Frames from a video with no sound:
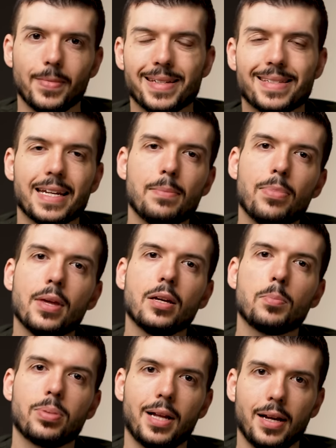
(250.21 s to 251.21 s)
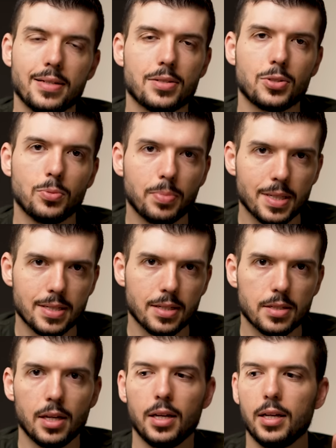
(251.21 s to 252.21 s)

The same thing applies to business